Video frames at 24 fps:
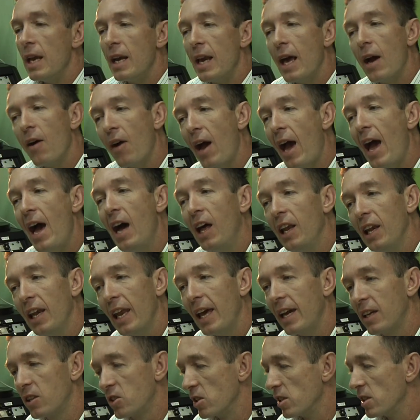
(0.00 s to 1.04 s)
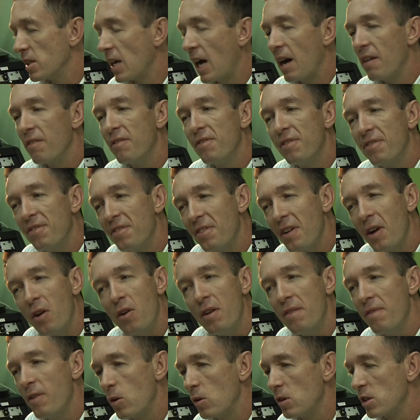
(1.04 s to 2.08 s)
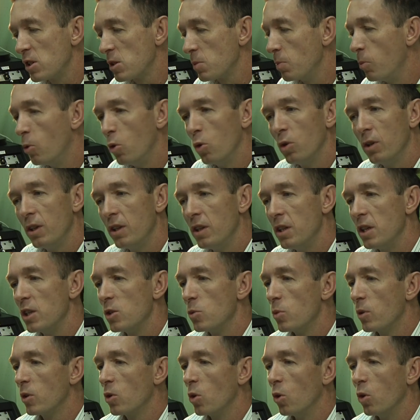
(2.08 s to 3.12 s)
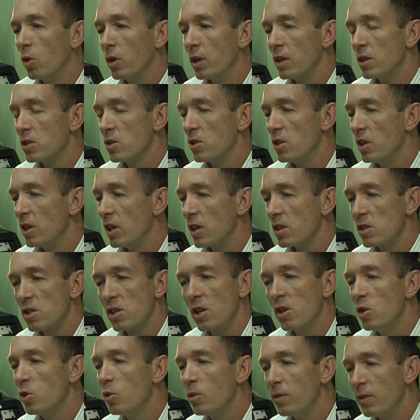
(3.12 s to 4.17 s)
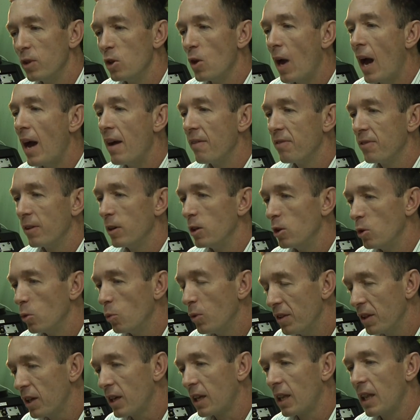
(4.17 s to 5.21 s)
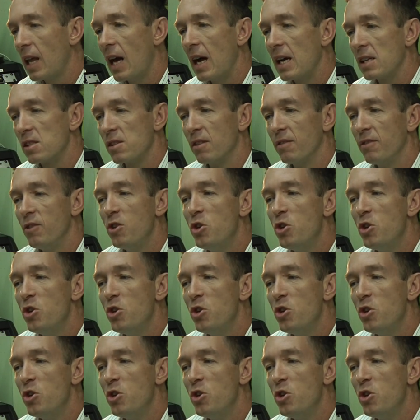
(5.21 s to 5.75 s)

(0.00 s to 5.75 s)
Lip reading: Now, our lectures are very, very small in these recording studios. So you're with a class of